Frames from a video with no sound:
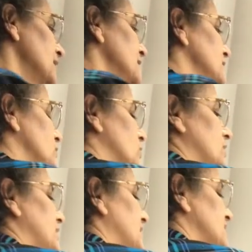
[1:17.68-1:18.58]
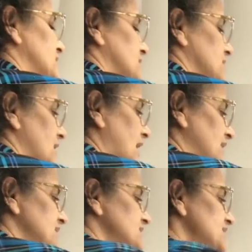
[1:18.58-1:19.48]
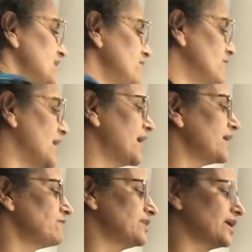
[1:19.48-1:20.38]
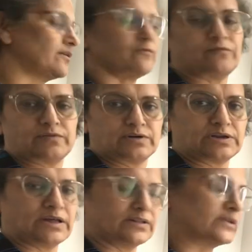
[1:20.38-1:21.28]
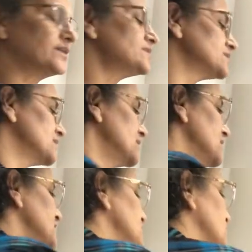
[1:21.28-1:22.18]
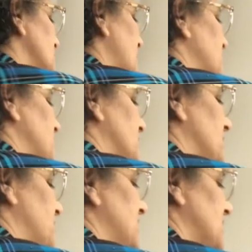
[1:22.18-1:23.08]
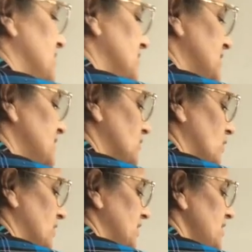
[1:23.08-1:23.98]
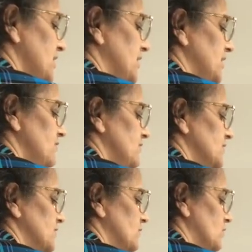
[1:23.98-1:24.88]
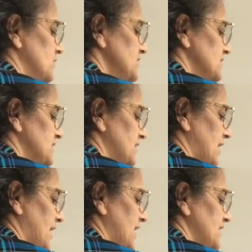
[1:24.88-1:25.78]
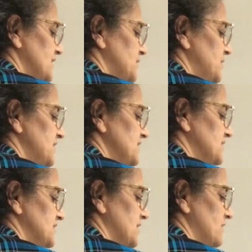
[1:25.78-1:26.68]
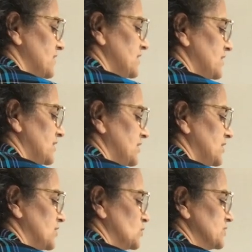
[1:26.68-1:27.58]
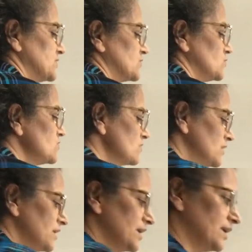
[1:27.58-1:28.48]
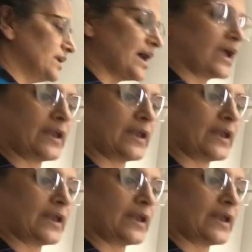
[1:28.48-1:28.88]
So let's understand why we have done this. So I am repeating this only. If this was x plus 7 equals to 9.